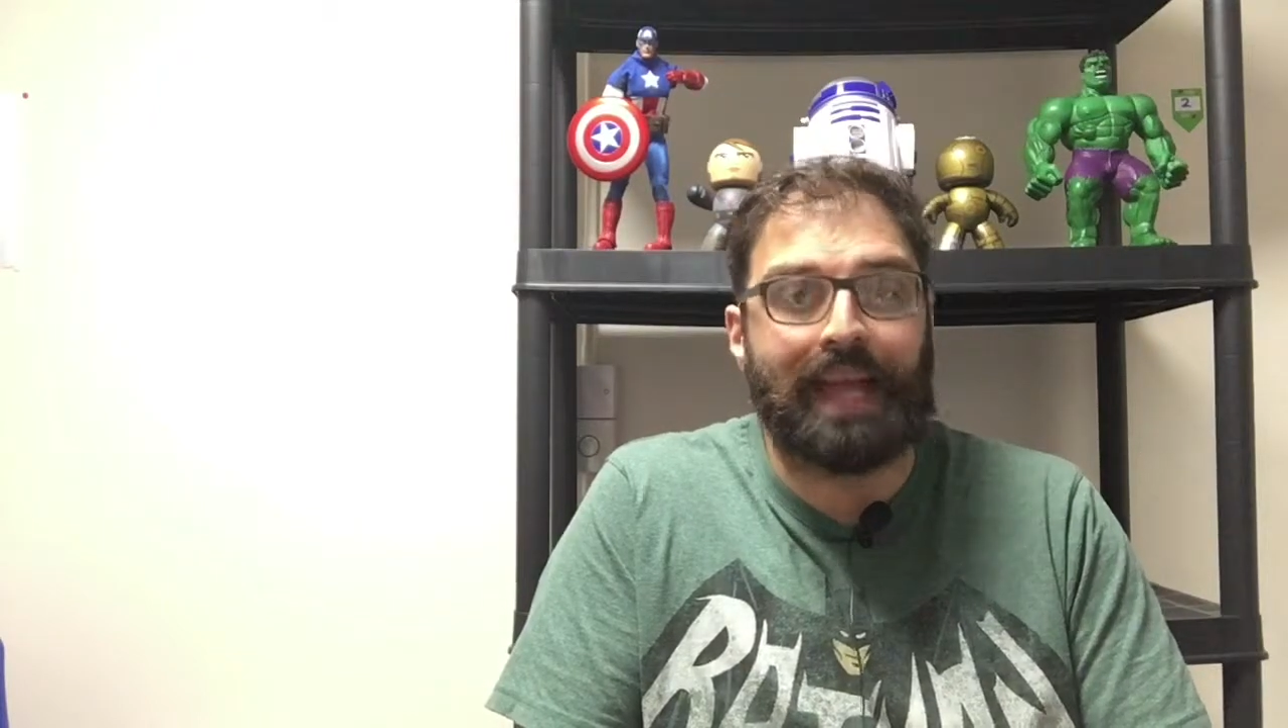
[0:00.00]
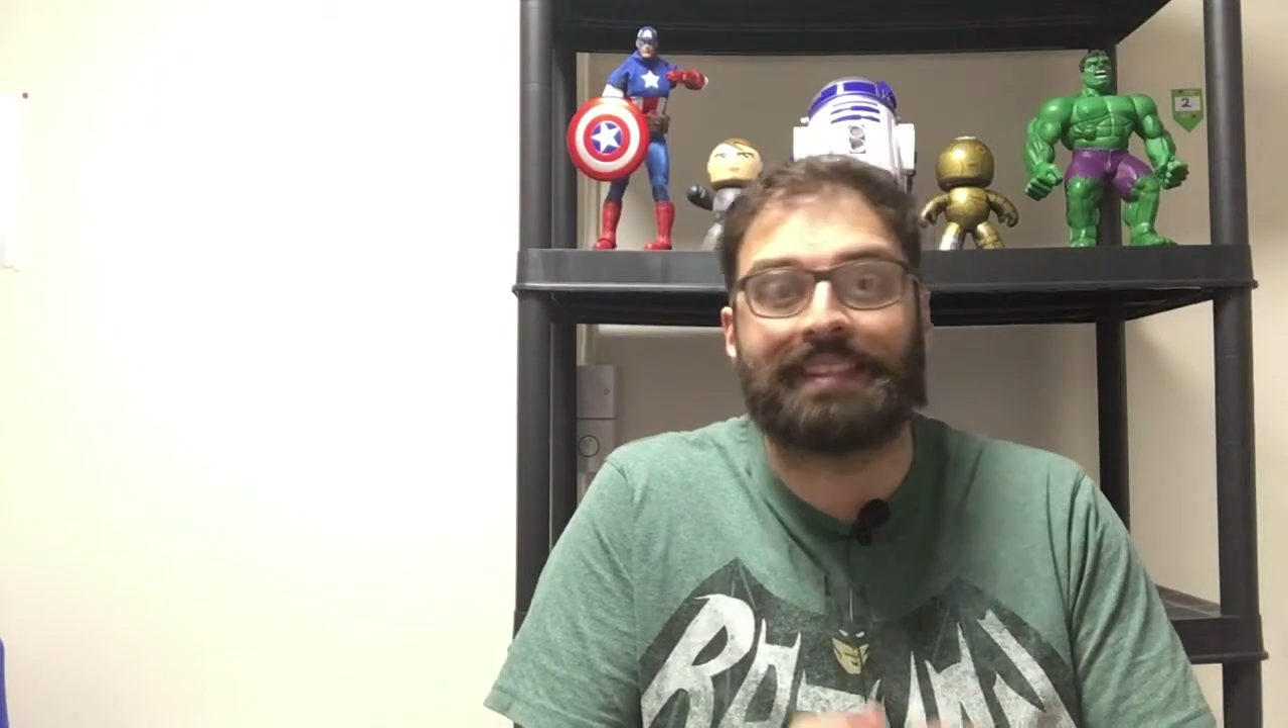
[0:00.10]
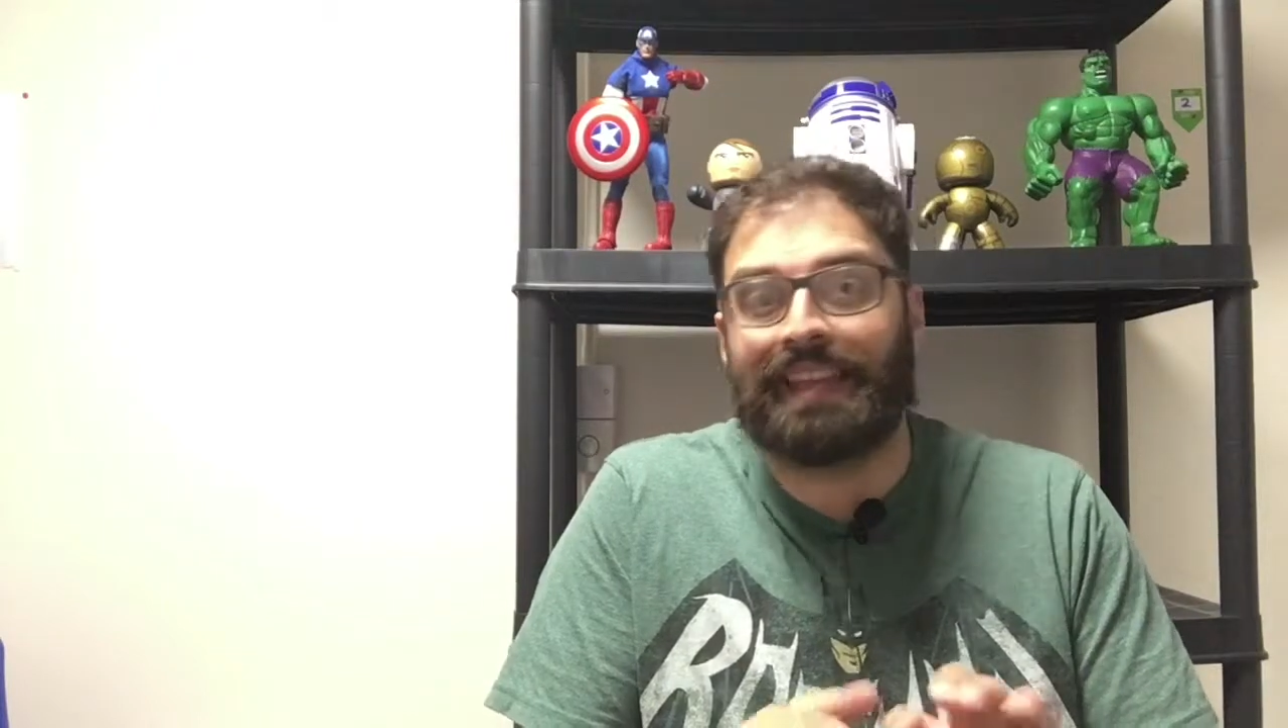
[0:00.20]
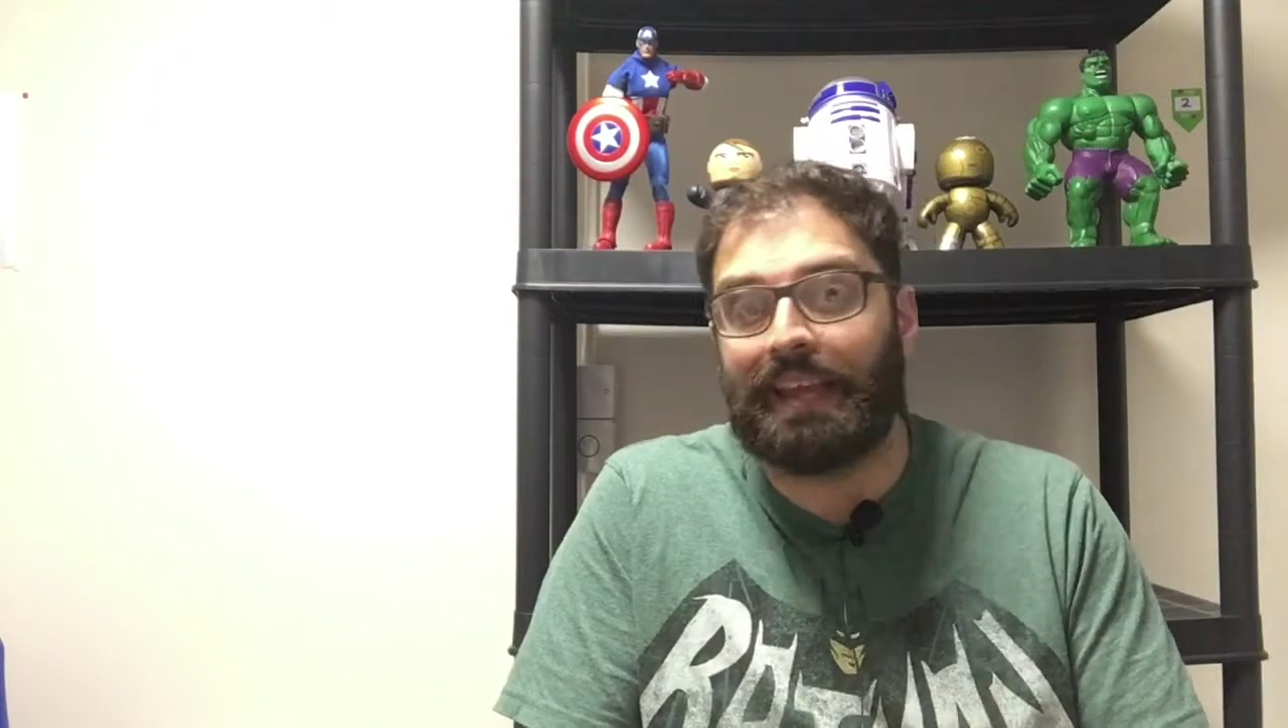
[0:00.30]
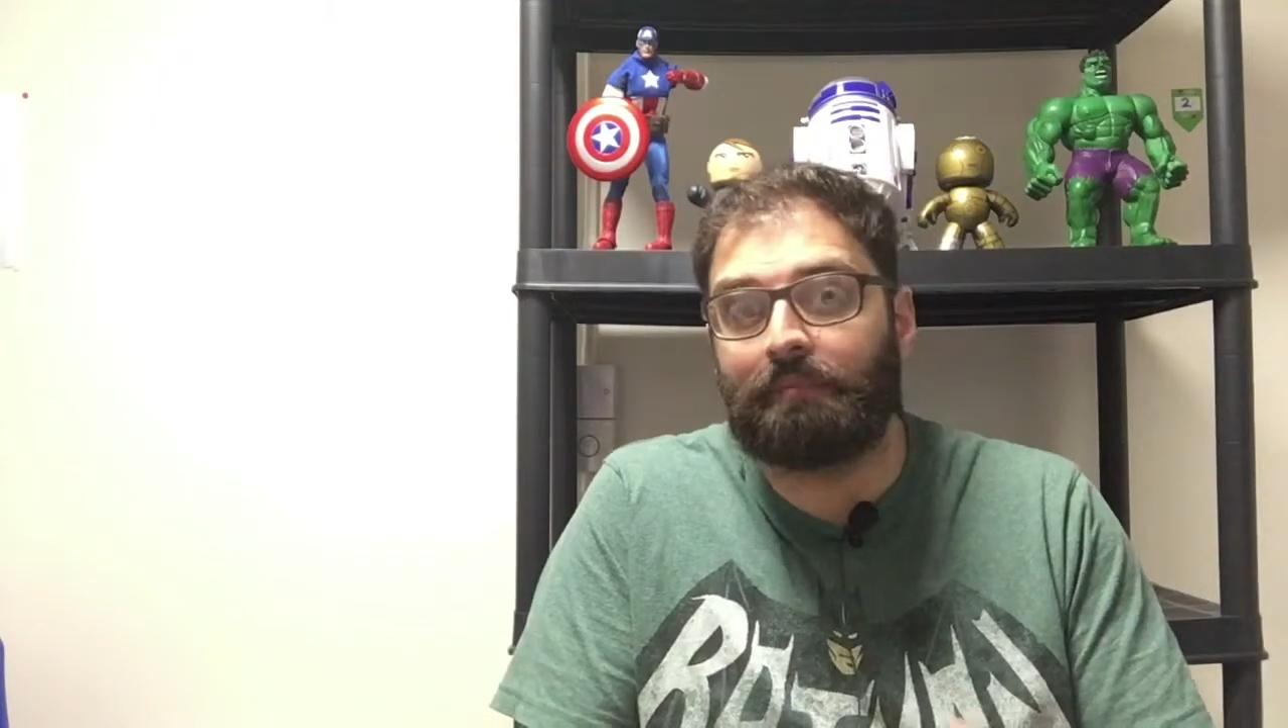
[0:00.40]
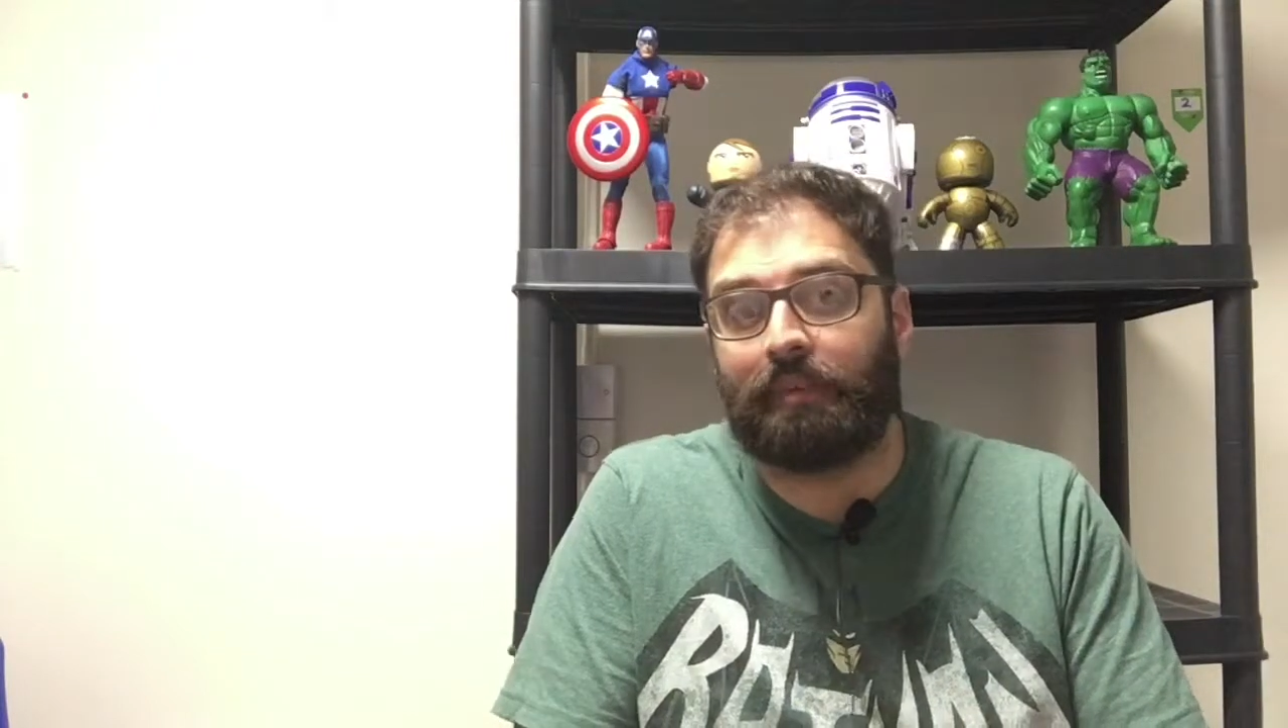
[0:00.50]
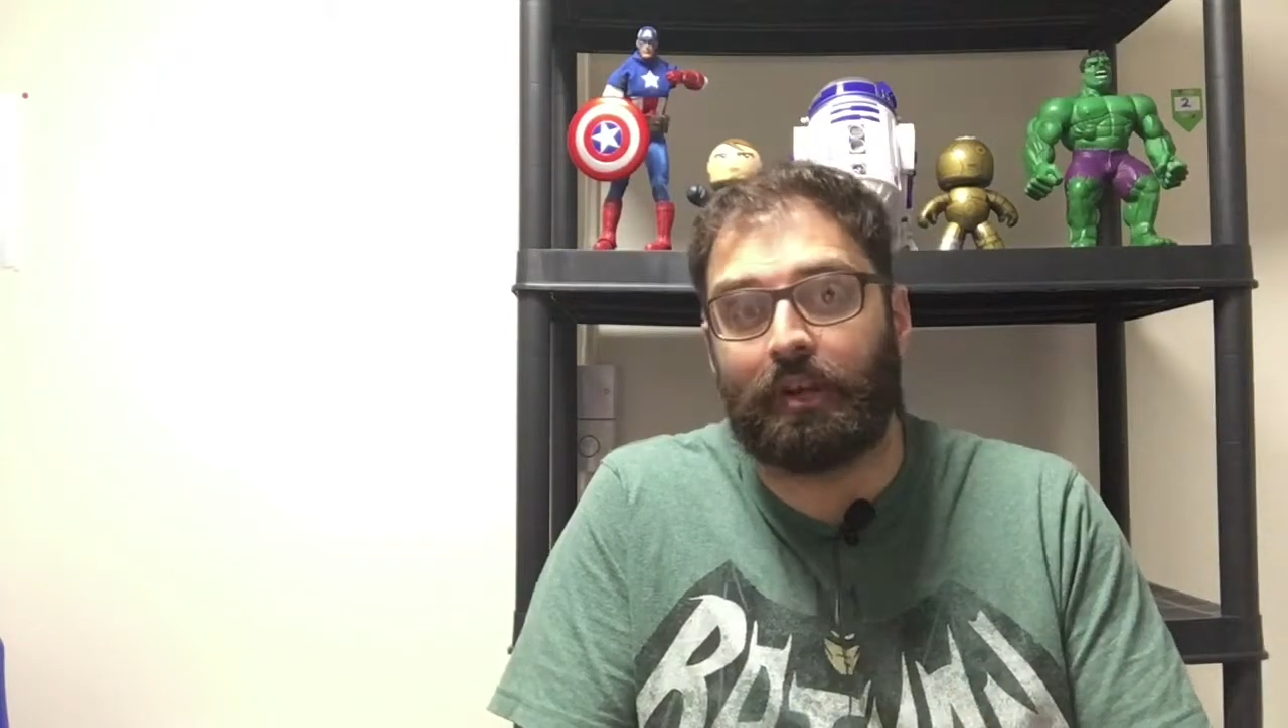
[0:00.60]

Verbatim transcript: A tame